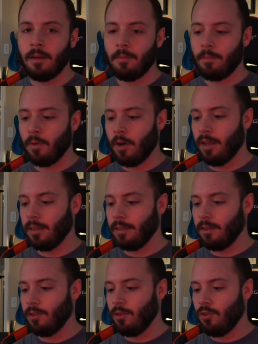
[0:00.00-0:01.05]
but
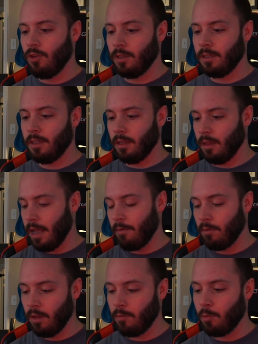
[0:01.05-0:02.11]
just the
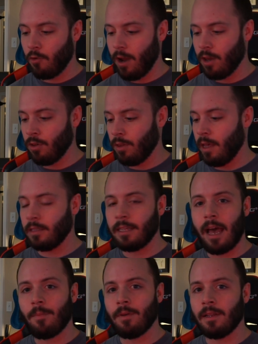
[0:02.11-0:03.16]
level of progression that's
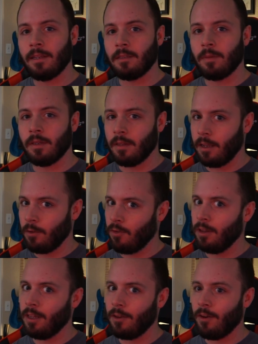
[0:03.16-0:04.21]
happened has been, like,
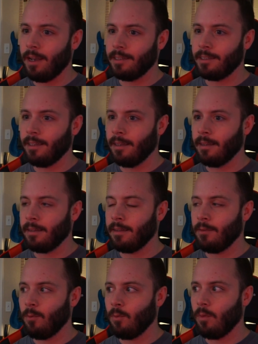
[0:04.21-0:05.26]
really crazy, and
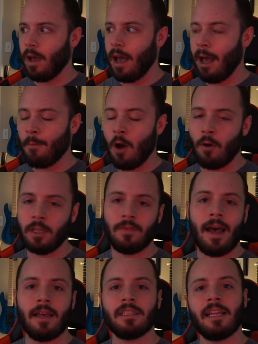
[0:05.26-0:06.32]
I'm always
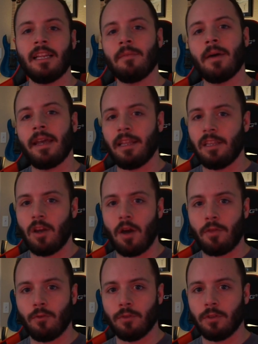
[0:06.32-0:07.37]
fascinated by indie
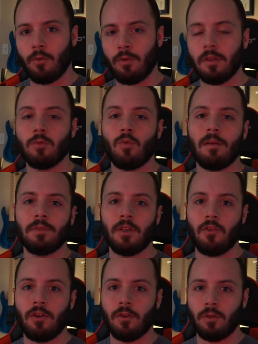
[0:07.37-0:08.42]
authors doing these web
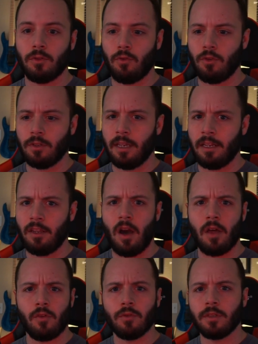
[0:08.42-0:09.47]
serials, or just indie
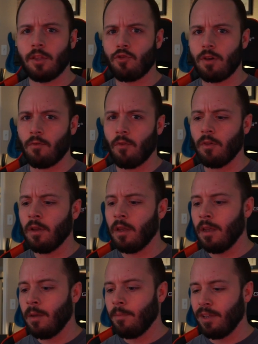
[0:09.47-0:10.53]
authors in general,
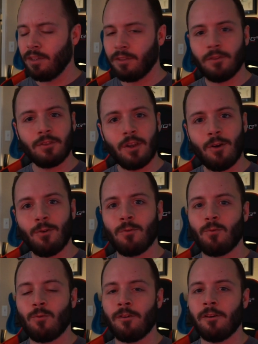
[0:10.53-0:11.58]
because there's no
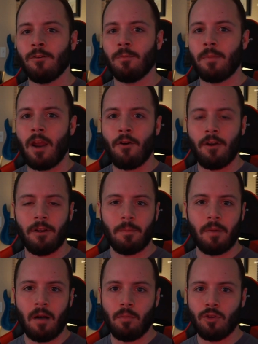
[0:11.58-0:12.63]
real barrier to
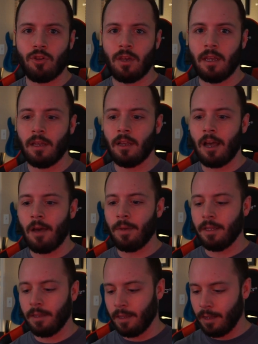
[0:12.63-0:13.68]
publishing. I
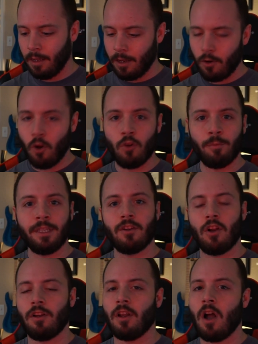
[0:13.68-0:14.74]
mean, Turtle Me
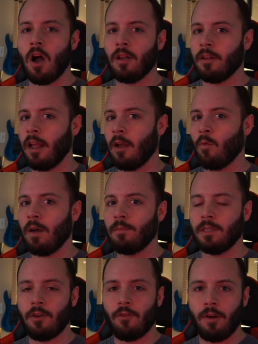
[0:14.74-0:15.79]
started on a
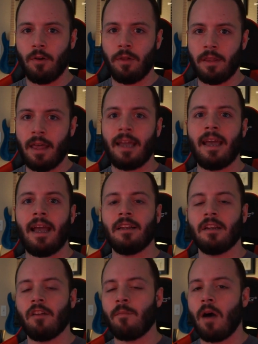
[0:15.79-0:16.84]
web serial, and that gained
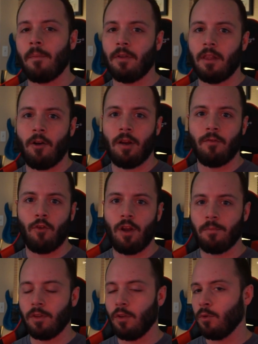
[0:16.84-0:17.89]
enough popularity for
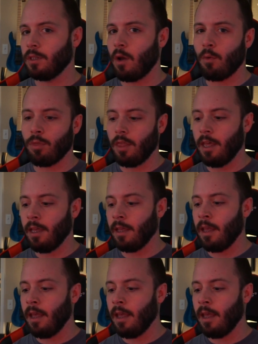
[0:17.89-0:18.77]
him to do his own thing.